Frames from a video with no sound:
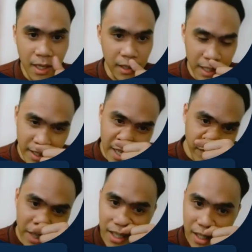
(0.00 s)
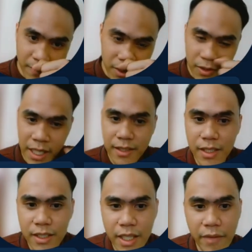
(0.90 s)
not vaguely. So next
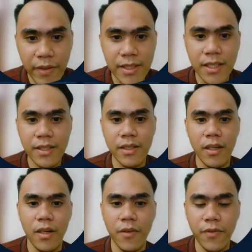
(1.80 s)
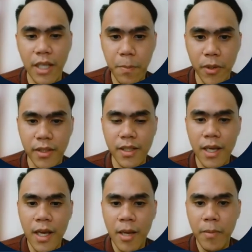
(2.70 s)
is emphasis of key points,
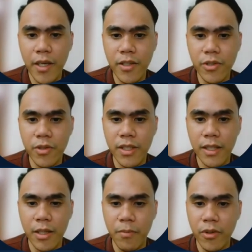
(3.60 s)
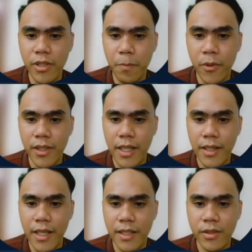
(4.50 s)
making sure that the most important
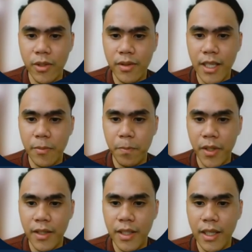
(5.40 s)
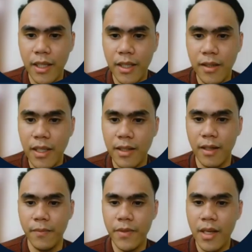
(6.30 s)
ideas don't get buried in a
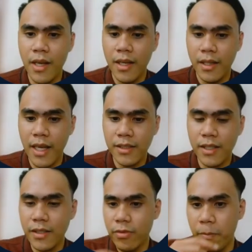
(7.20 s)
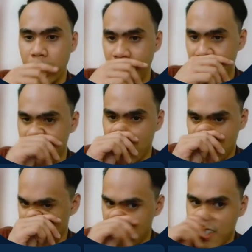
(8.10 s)
detail. Next is
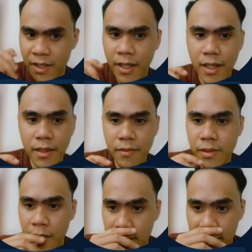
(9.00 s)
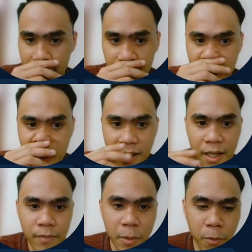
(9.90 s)
repetition, saying that
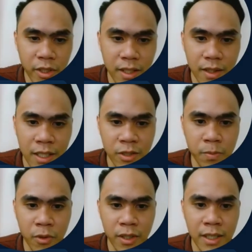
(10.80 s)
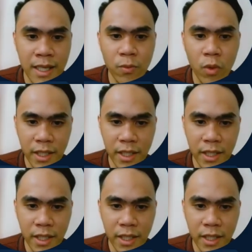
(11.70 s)
important things more than